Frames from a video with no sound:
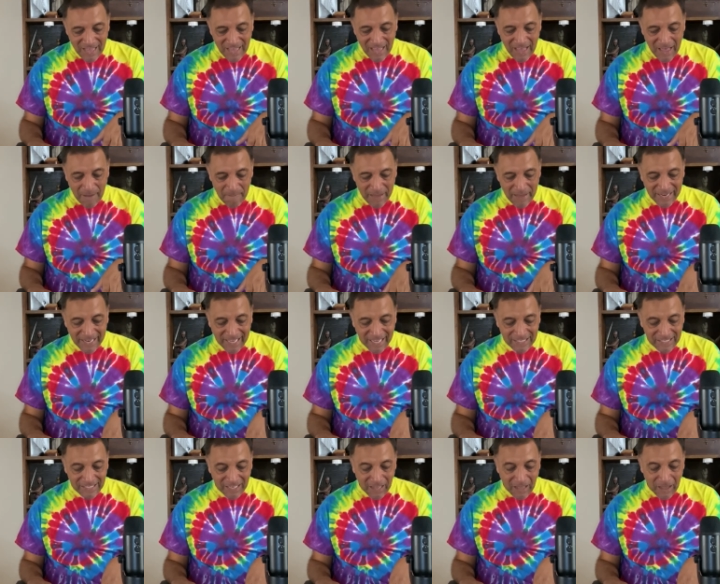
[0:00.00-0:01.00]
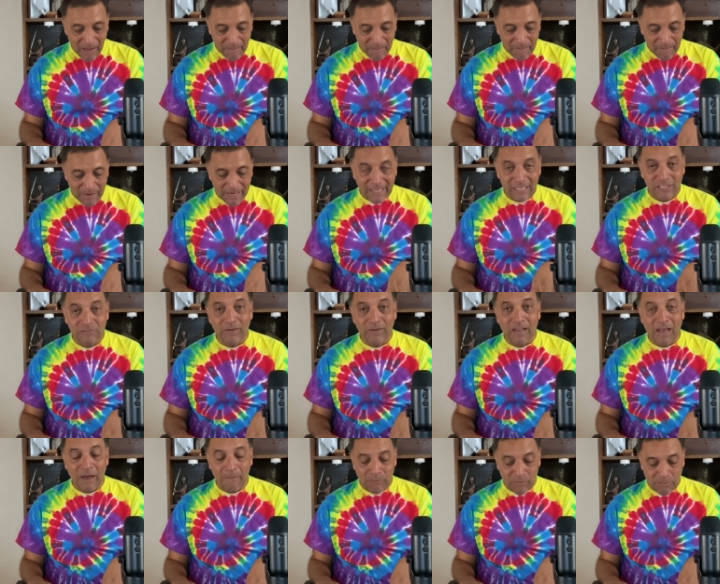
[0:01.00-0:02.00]
Uh, my next up, my next one
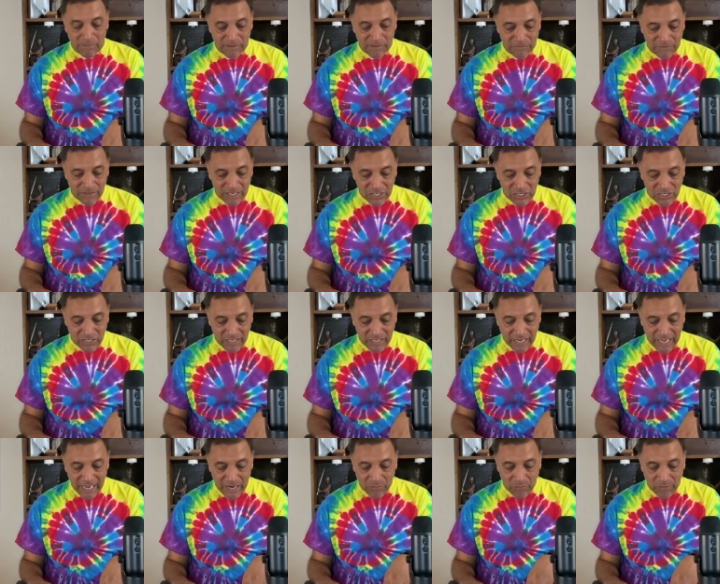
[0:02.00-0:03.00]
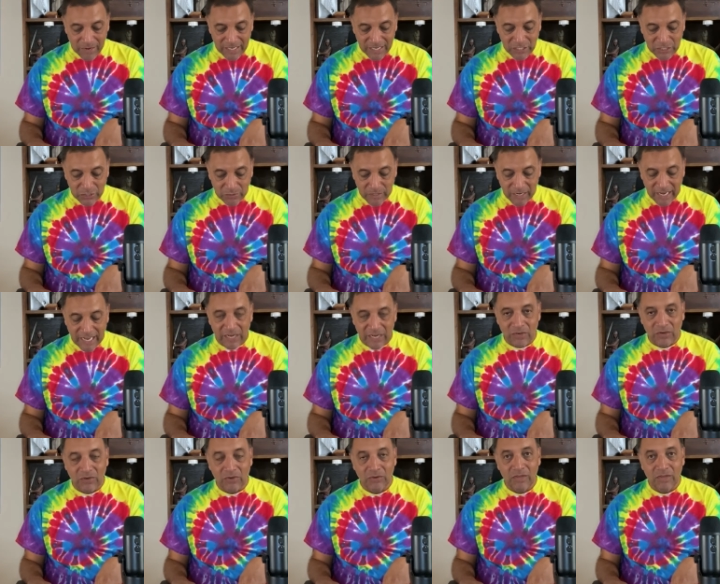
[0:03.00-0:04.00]
up would be Vision and Red
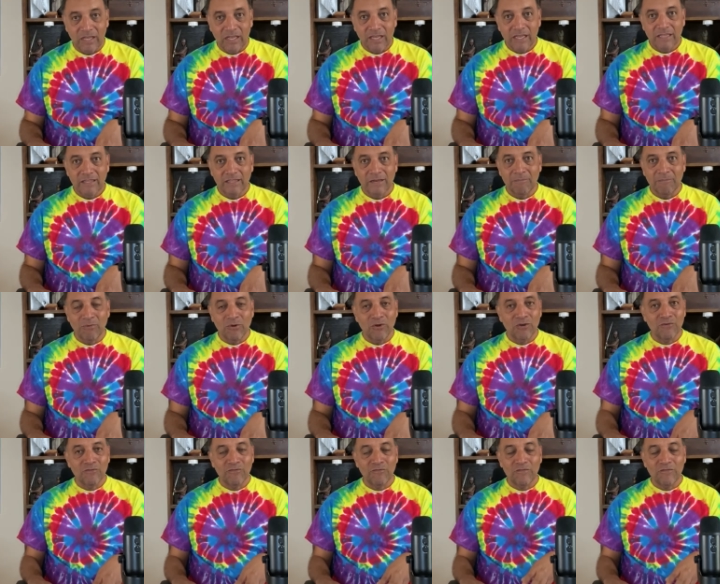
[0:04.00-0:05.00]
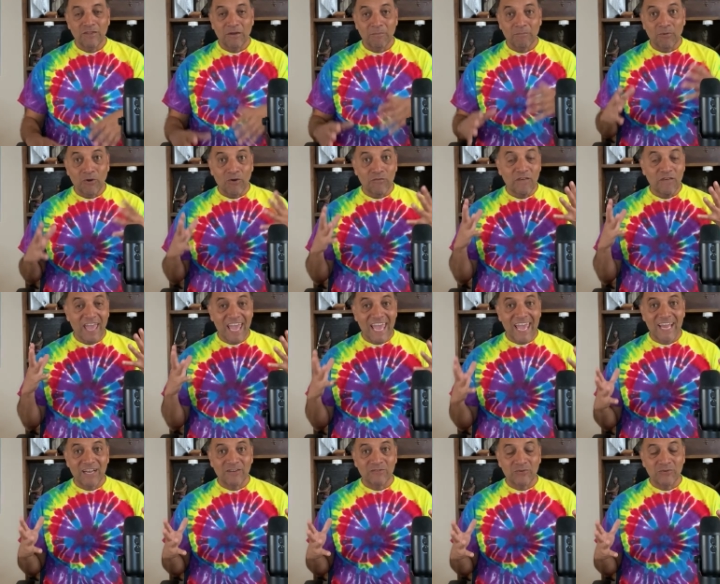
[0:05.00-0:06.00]
Tornado. They're both they're both
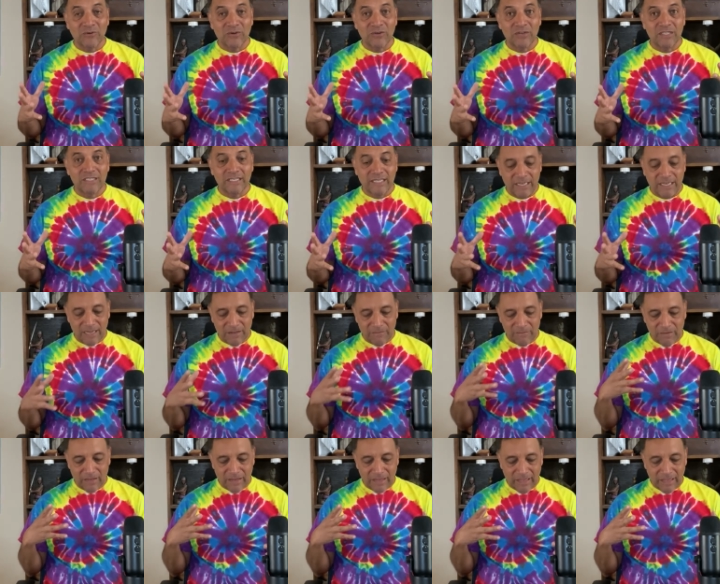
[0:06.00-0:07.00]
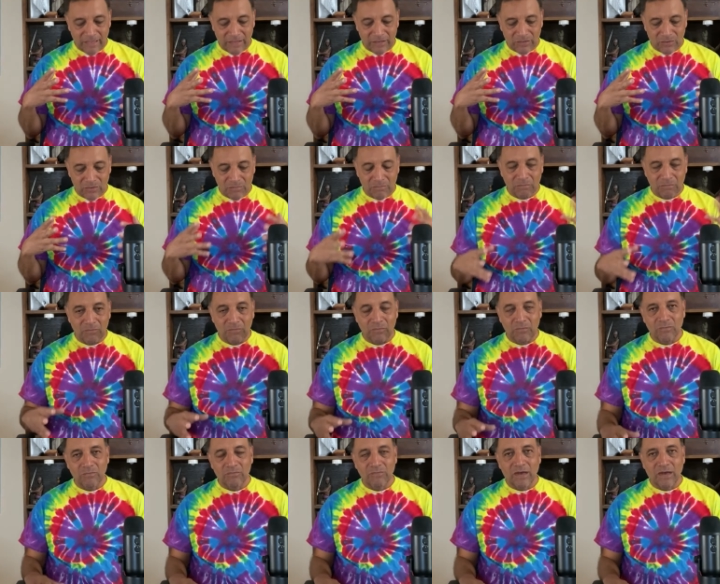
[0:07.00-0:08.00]
androids, and uh, you know,
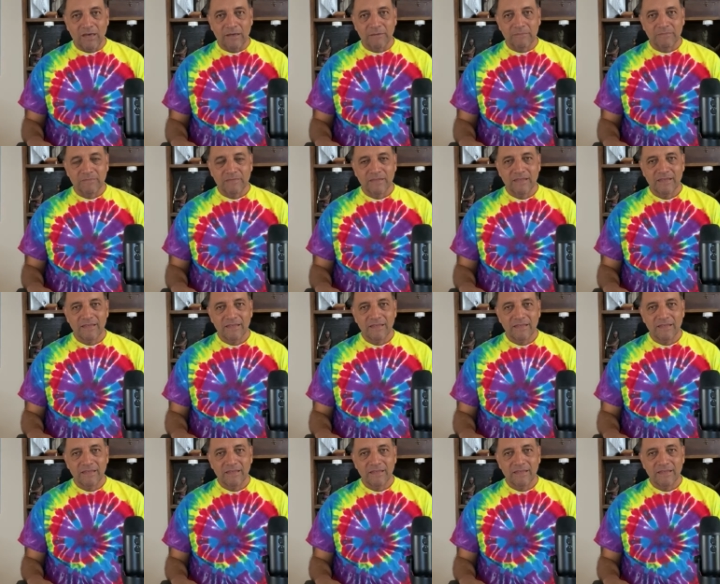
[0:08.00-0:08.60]
um,